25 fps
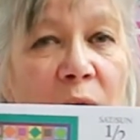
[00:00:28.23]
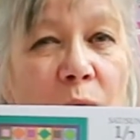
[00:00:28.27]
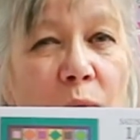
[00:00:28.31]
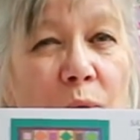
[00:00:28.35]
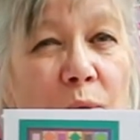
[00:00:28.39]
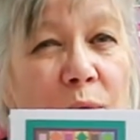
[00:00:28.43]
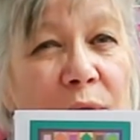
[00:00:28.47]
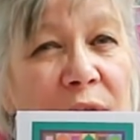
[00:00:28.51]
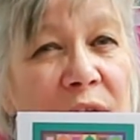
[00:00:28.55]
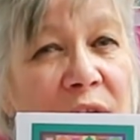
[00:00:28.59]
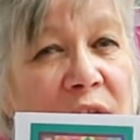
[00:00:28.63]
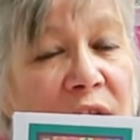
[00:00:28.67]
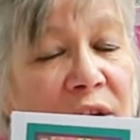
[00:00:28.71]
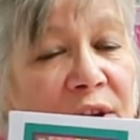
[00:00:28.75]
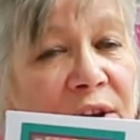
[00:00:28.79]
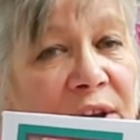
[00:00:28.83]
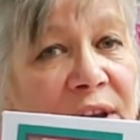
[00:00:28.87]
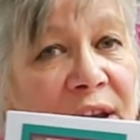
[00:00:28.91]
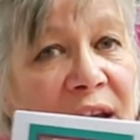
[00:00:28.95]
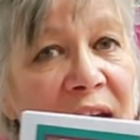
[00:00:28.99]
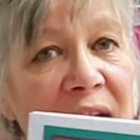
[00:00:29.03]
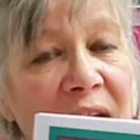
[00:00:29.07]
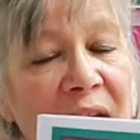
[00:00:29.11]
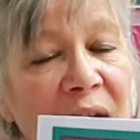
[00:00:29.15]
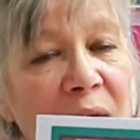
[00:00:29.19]
We are
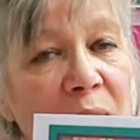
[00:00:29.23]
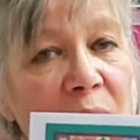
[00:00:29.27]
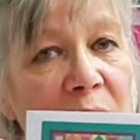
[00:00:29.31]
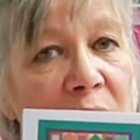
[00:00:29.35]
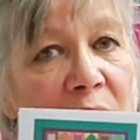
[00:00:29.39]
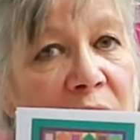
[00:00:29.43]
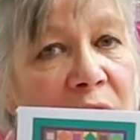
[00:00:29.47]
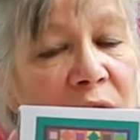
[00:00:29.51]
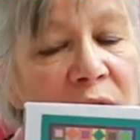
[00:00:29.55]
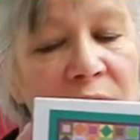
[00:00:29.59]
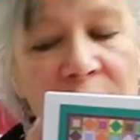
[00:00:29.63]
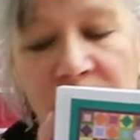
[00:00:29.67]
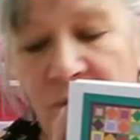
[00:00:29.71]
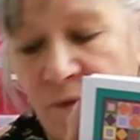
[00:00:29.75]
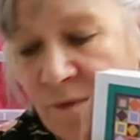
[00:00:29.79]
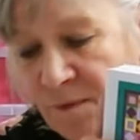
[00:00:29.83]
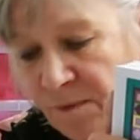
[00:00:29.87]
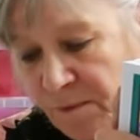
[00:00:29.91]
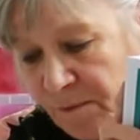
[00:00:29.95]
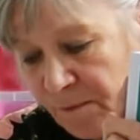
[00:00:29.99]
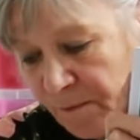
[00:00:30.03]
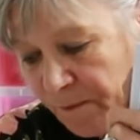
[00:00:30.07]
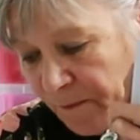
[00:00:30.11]
now on